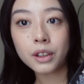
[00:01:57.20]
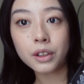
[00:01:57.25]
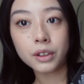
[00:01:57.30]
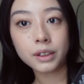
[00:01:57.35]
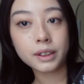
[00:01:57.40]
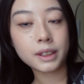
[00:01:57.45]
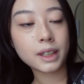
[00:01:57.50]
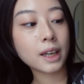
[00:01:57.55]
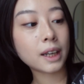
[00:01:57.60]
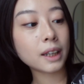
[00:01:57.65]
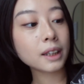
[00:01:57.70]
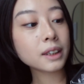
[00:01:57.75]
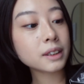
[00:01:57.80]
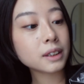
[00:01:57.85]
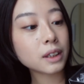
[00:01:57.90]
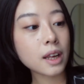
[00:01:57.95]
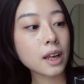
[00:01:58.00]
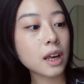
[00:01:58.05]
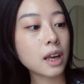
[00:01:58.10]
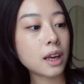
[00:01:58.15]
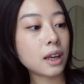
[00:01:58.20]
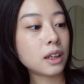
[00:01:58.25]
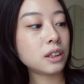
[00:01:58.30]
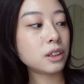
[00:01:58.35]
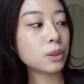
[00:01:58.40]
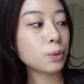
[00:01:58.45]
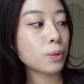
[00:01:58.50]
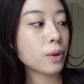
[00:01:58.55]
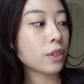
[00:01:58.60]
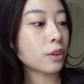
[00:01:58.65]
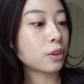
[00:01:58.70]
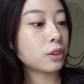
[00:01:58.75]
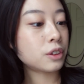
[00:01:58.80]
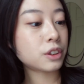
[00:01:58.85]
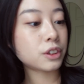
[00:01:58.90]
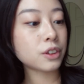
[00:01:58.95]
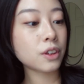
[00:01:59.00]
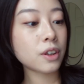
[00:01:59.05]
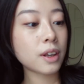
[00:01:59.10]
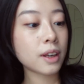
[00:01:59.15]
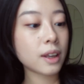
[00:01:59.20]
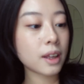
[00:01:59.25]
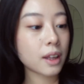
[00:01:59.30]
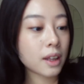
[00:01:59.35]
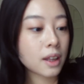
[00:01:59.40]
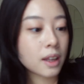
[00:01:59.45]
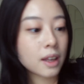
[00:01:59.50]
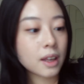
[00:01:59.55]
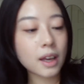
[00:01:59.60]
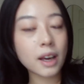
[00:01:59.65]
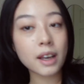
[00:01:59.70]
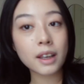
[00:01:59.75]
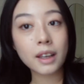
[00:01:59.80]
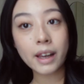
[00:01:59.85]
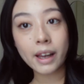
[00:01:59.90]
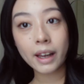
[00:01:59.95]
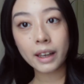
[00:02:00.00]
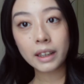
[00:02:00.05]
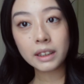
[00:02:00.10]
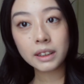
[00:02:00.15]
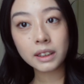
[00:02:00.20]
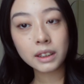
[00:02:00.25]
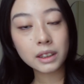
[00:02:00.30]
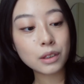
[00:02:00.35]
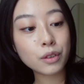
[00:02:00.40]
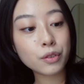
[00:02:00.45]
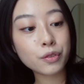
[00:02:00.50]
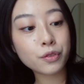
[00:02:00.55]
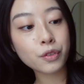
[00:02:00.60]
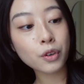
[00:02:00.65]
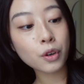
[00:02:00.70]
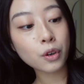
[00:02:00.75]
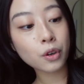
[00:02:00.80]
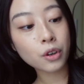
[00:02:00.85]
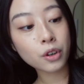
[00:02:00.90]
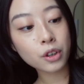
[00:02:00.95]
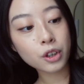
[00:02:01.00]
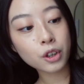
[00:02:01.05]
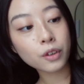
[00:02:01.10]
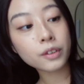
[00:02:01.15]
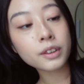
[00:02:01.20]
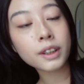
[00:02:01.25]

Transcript: contacts and with also a case for your